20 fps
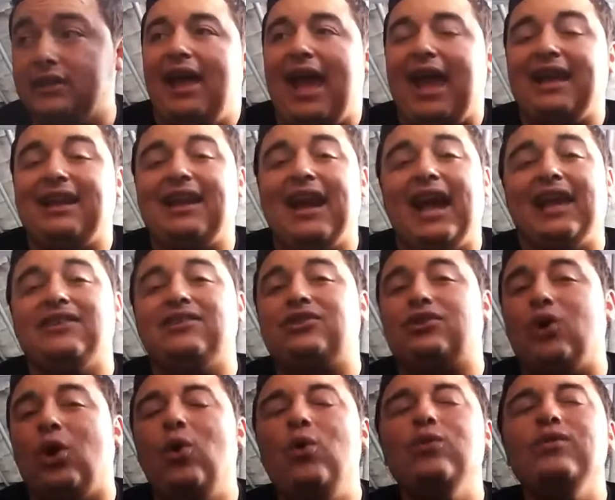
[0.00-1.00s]
And guys,
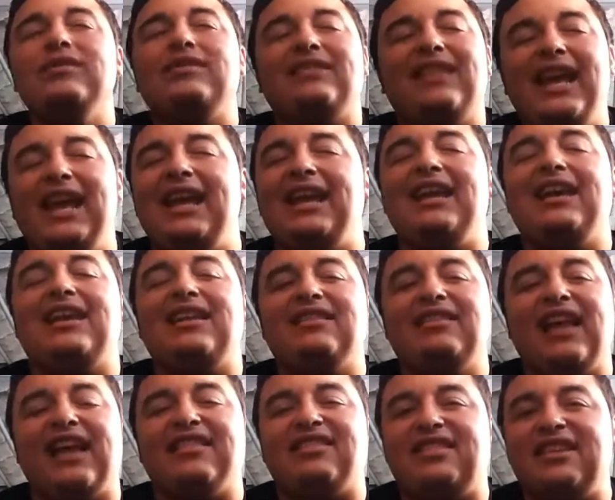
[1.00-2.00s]
don't
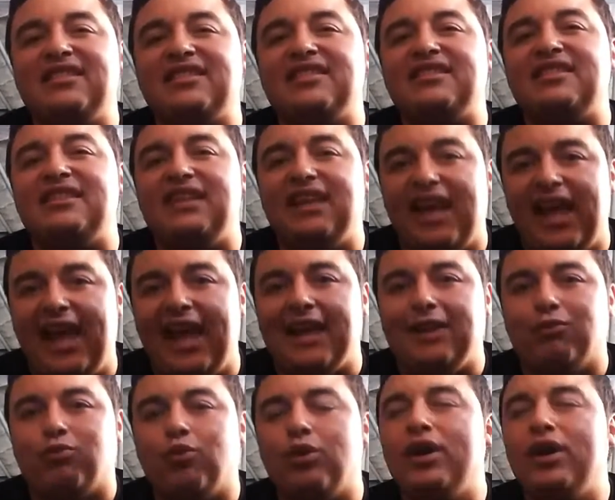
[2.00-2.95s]
think that this is the end.